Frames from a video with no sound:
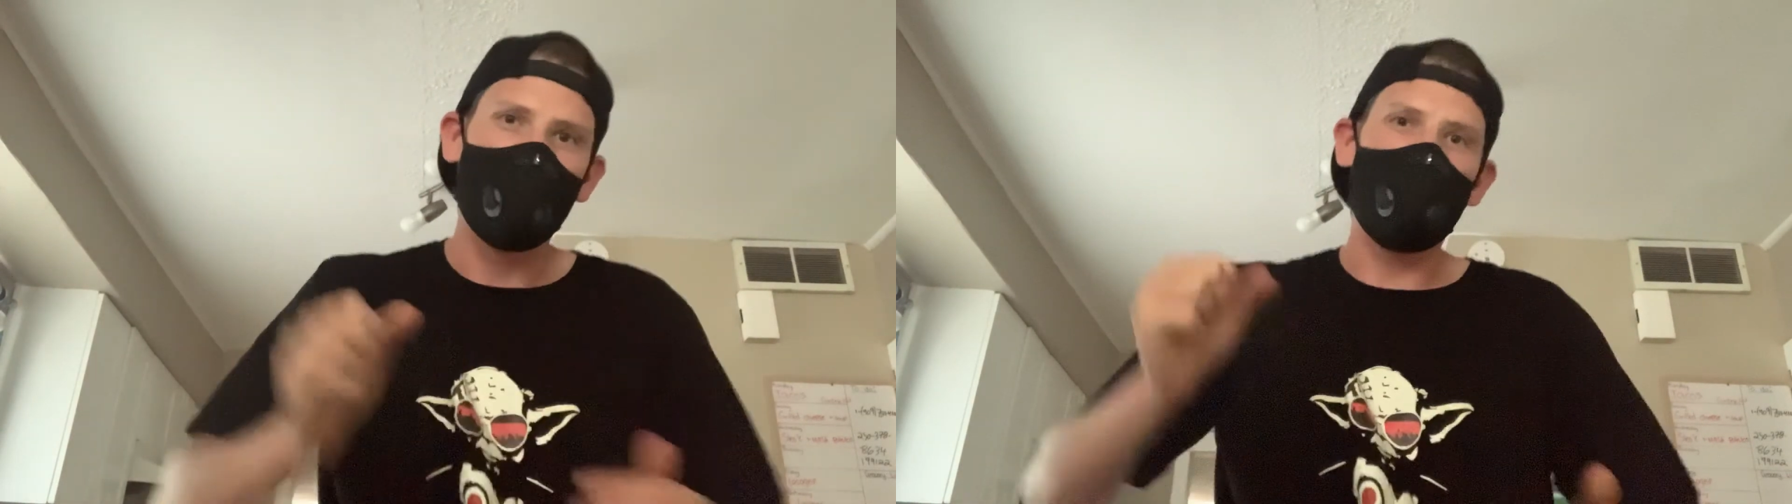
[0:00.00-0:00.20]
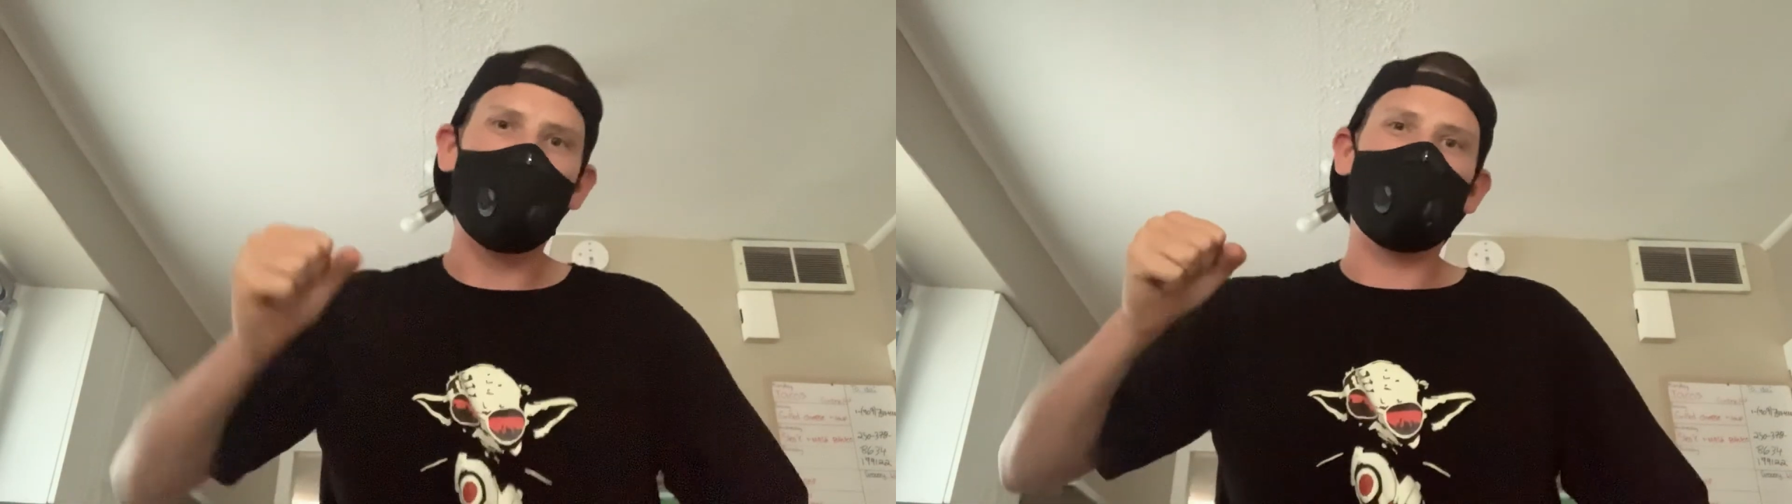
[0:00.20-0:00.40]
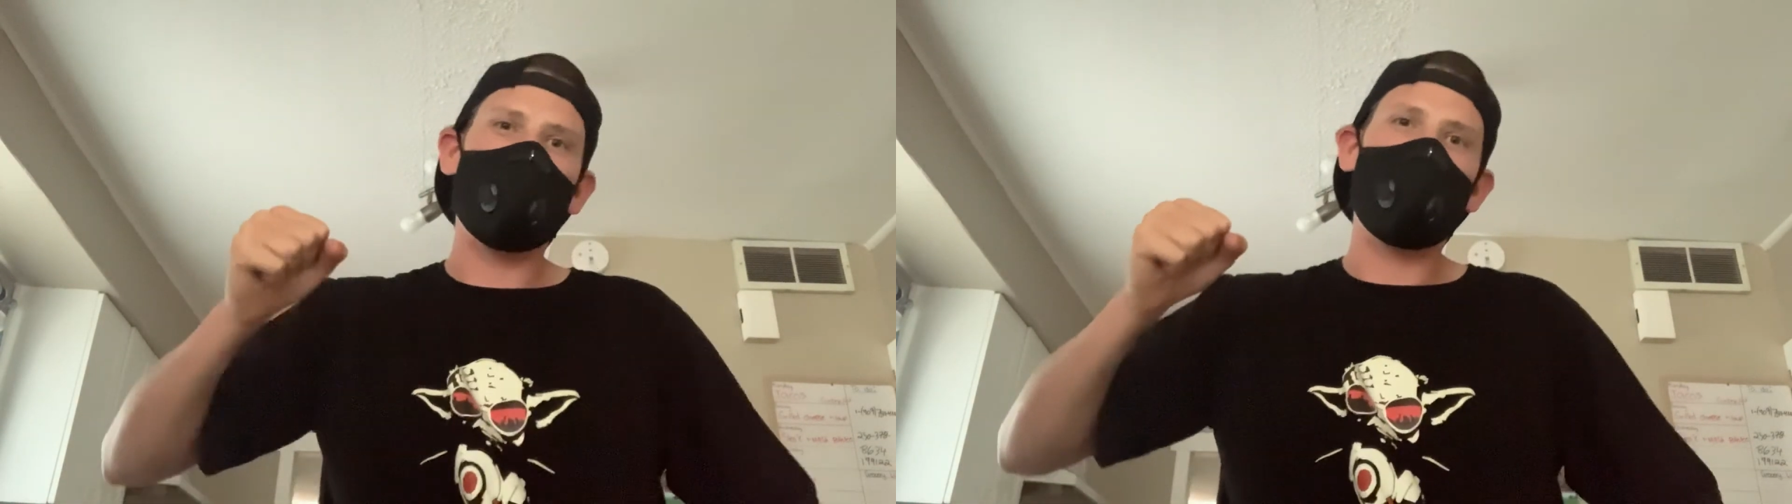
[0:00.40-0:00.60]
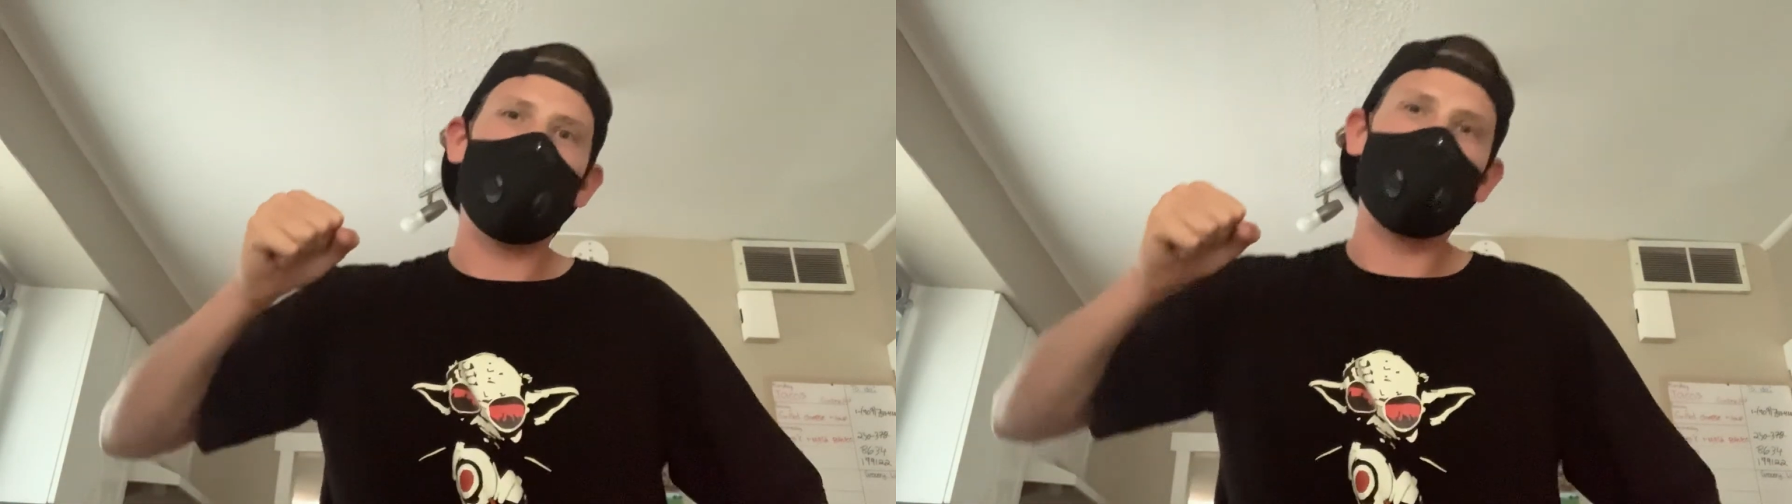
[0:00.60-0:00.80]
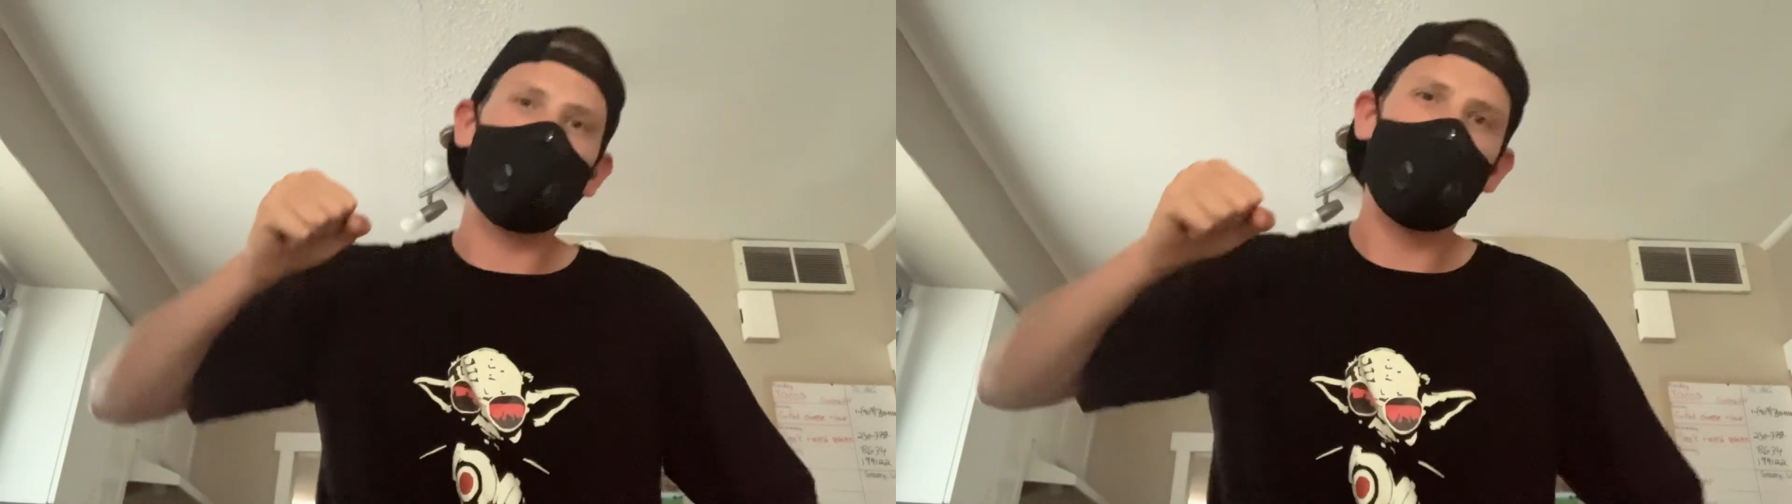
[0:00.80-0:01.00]
make sure to
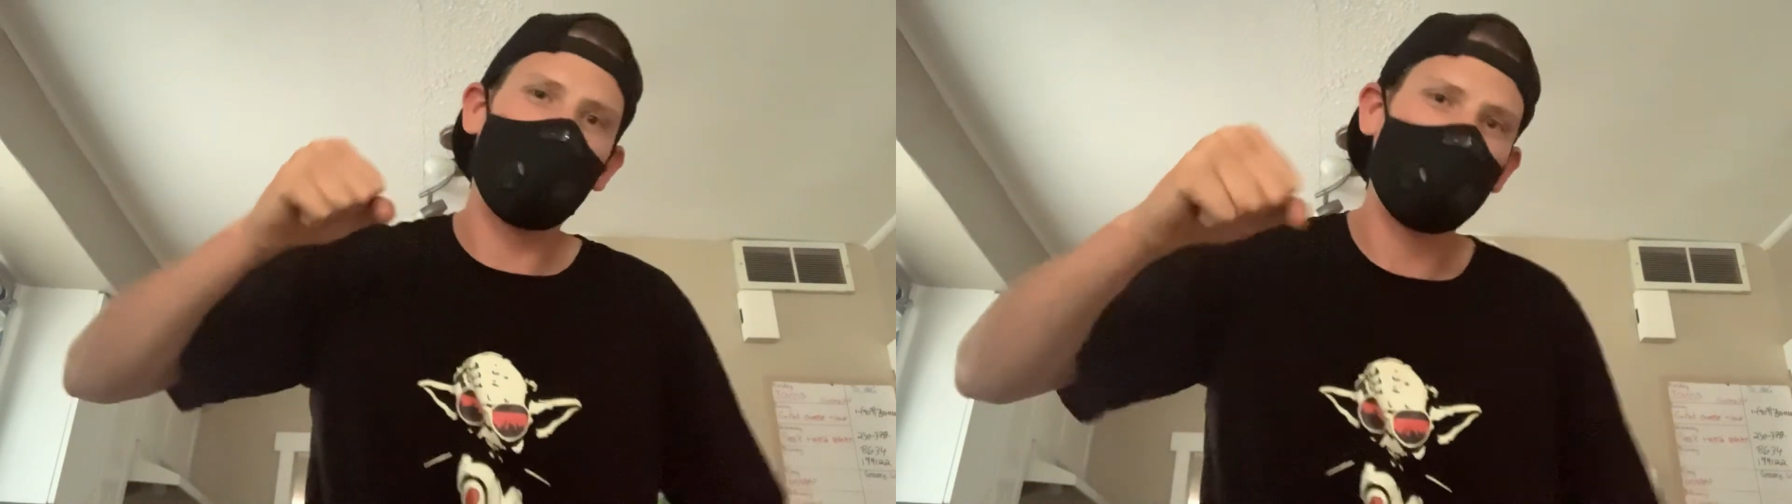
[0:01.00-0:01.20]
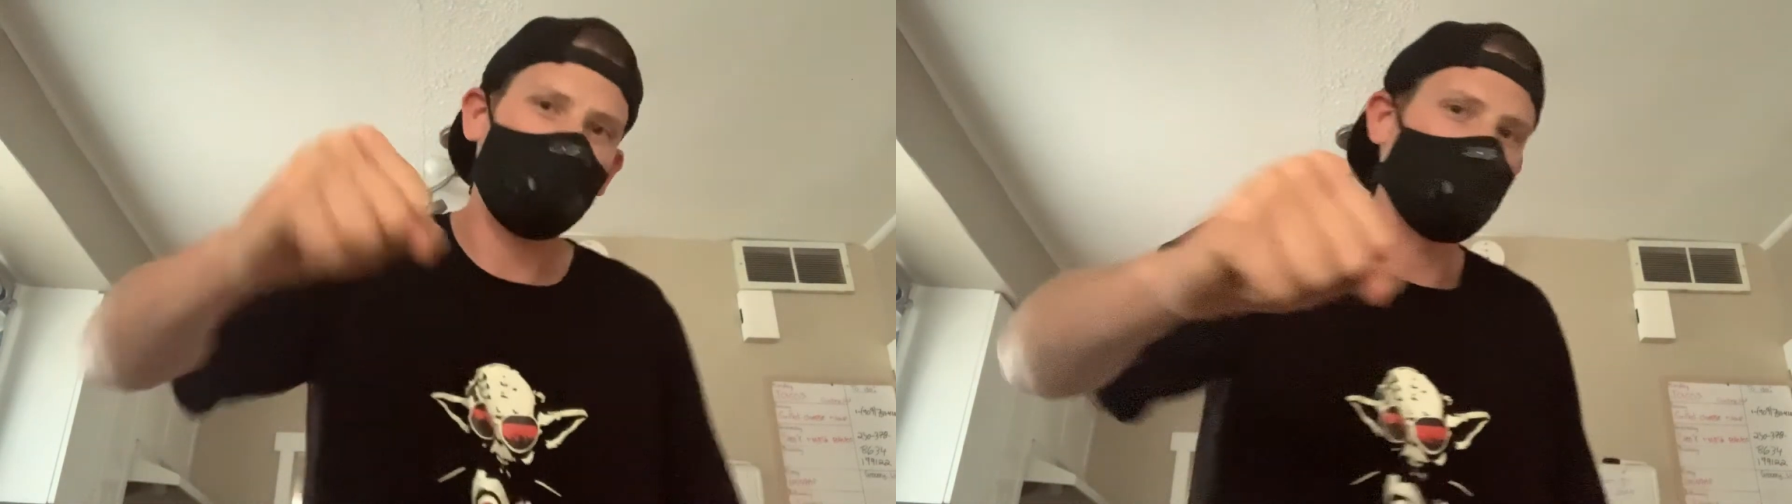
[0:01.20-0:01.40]
hit that